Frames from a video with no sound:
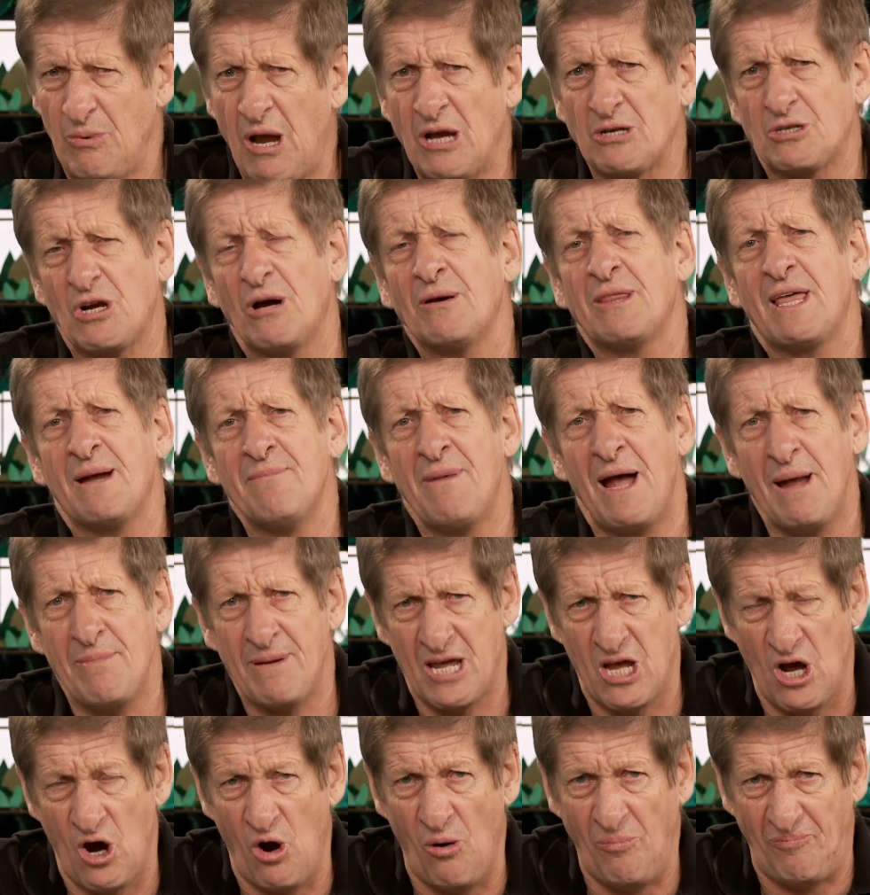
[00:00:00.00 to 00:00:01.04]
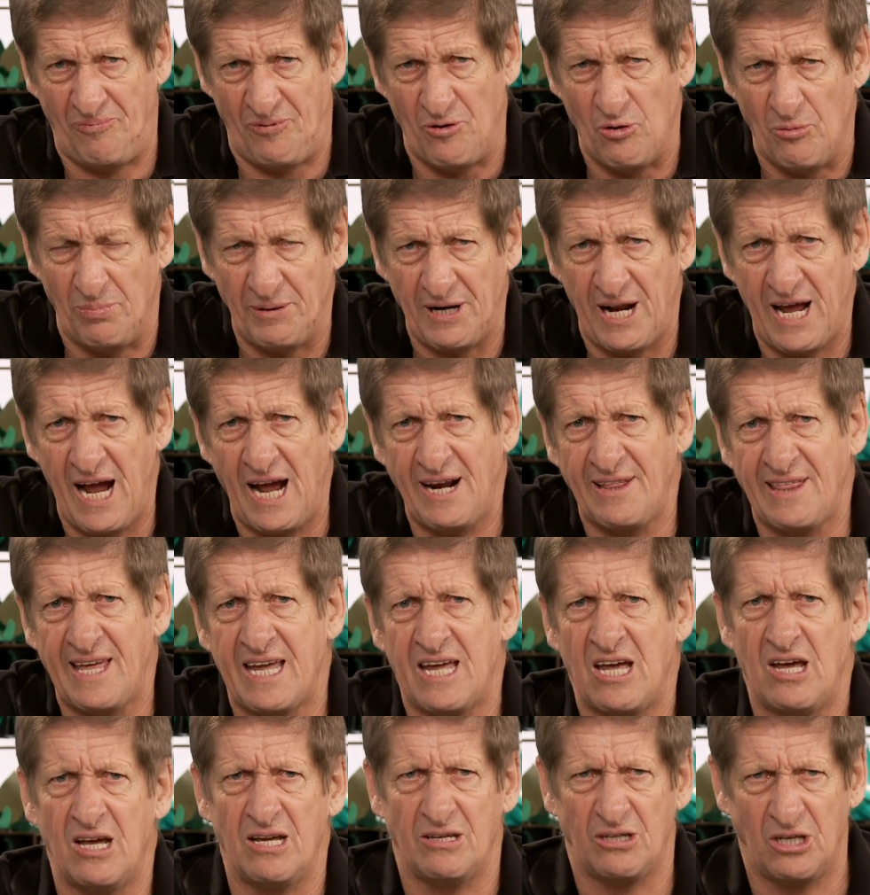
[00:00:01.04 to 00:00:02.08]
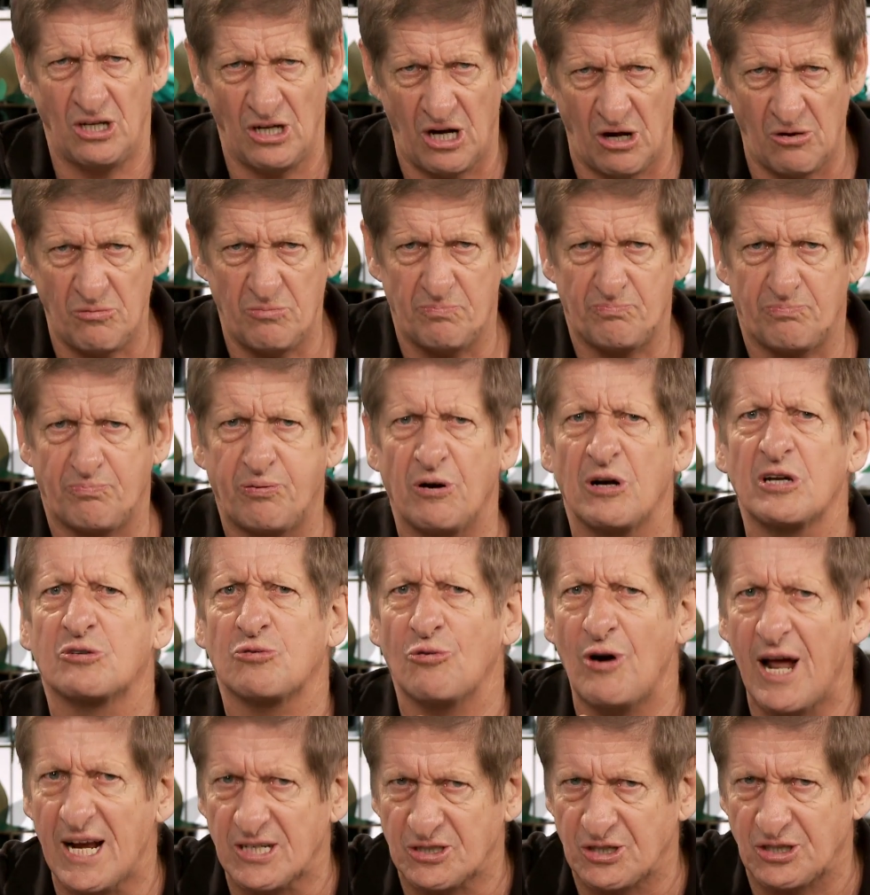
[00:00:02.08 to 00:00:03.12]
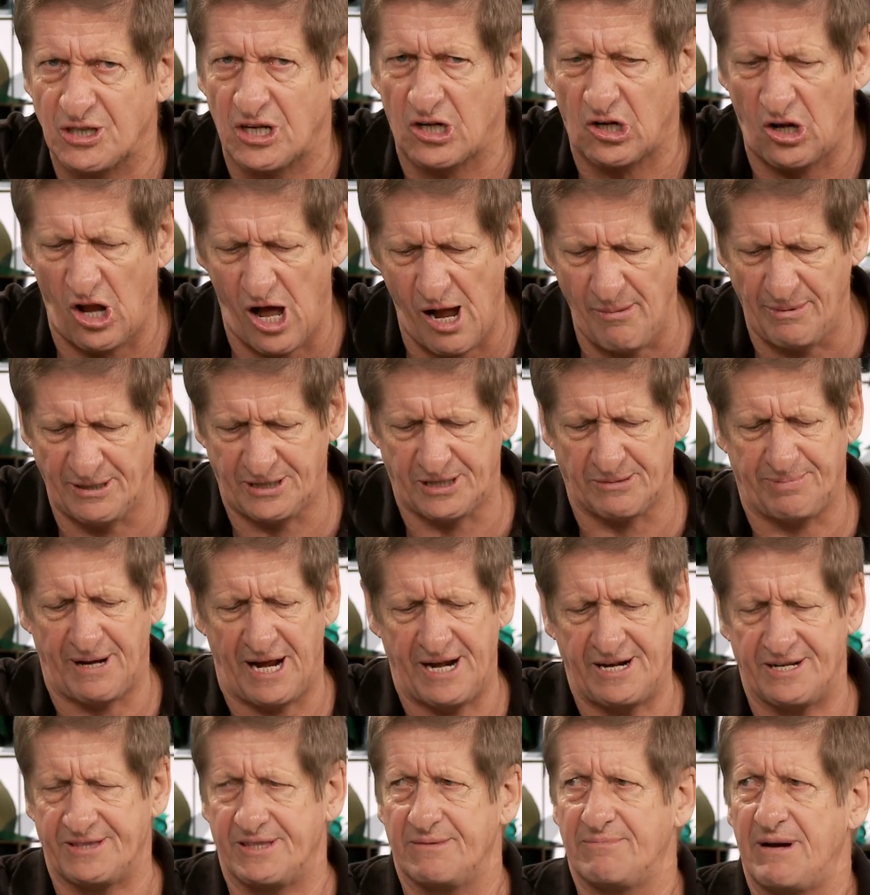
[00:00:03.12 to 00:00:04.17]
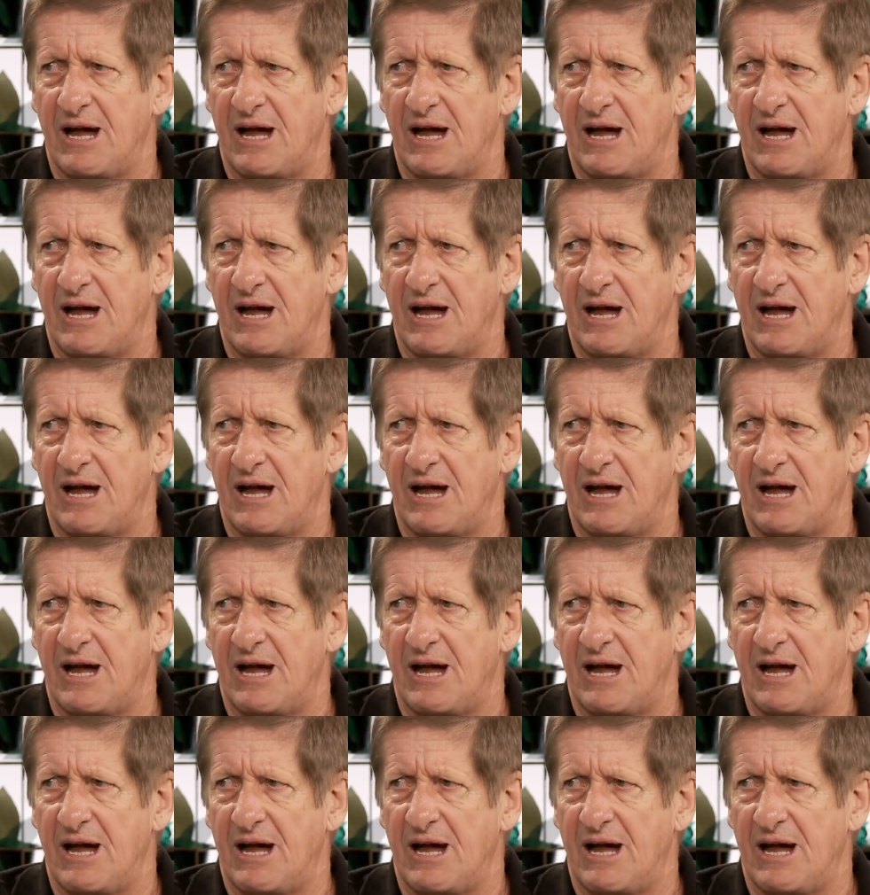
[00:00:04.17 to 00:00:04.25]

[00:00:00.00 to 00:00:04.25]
Yeah, they may be helpful, but how do they, progress the climate debate at the